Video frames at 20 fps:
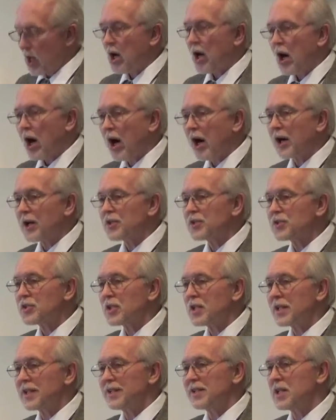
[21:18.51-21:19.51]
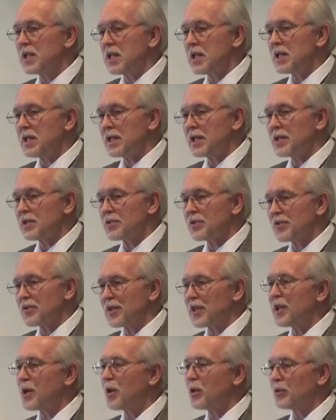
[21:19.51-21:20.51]
Ours indeed is
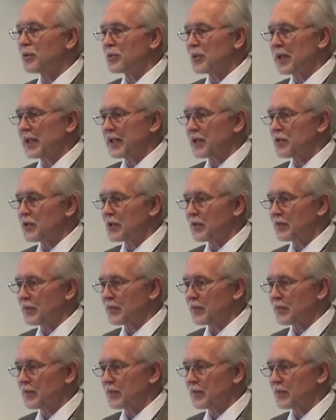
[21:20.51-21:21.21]
the old religion.